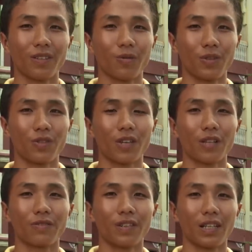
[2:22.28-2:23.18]
we try
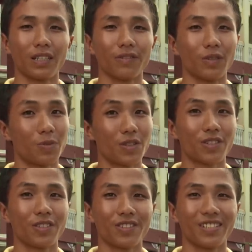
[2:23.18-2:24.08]
to find even
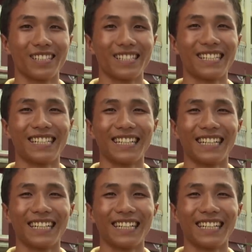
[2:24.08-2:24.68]
persecutions.